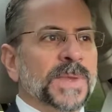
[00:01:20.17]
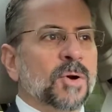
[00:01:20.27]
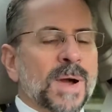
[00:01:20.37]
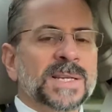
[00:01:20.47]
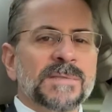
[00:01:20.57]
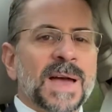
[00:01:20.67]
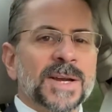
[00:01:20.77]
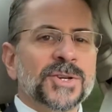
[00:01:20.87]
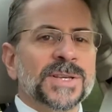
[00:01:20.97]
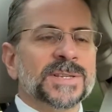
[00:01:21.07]
Corrective
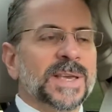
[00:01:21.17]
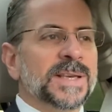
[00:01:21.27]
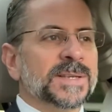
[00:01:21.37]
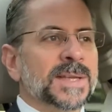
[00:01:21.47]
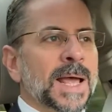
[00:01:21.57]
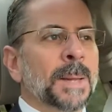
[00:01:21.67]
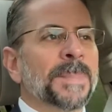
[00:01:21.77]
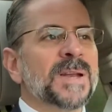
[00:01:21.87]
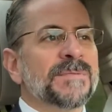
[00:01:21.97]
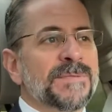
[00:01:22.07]
action is
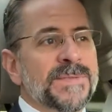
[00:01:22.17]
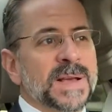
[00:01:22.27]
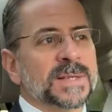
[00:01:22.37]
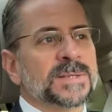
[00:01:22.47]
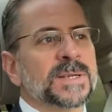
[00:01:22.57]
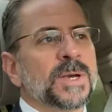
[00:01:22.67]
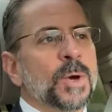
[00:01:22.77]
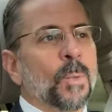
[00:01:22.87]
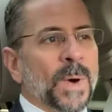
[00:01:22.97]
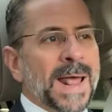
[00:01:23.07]
helping to fix
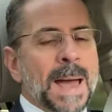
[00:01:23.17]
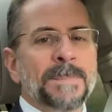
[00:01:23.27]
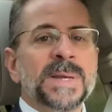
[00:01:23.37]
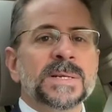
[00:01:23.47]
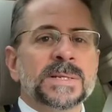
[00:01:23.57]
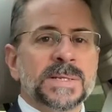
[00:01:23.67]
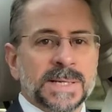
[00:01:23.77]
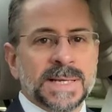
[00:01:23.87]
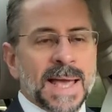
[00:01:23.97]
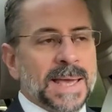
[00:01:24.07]
what happened
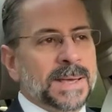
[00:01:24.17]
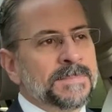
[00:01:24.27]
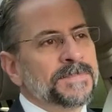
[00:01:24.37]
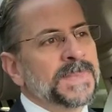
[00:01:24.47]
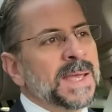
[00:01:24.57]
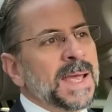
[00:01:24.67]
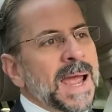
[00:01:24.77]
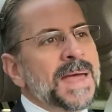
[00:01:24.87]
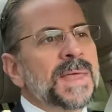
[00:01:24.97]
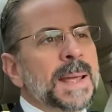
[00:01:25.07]
today.
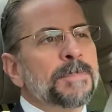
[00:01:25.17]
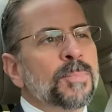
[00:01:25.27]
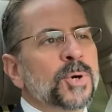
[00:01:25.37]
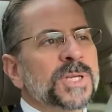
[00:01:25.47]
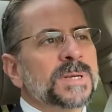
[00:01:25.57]
And then I put